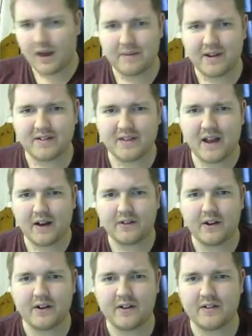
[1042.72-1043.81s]
Because now
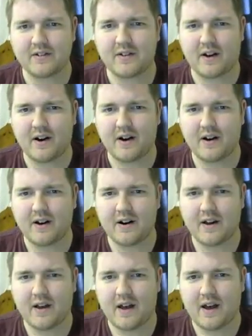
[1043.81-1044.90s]
notice our
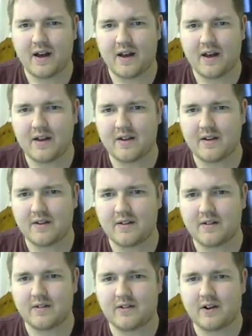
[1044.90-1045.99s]

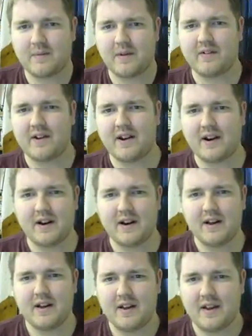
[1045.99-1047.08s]
term over here
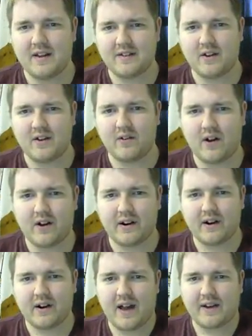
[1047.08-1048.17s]
is no
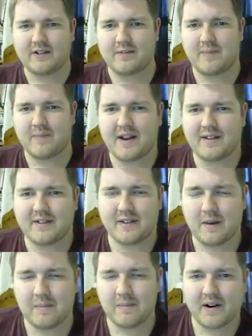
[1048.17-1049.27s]
longer x minus a
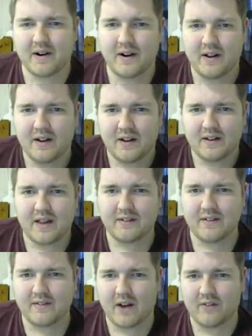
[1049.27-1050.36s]
number. Now
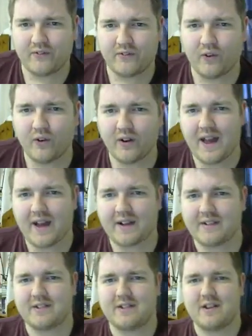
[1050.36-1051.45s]
we've got
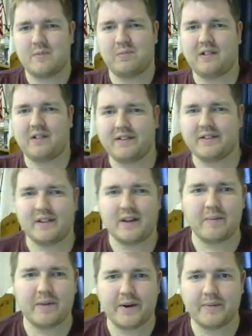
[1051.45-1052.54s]
4x plus a
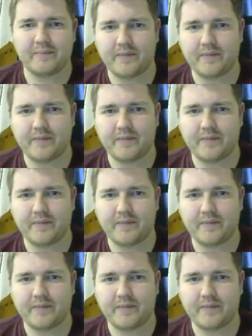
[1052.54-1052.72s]
number.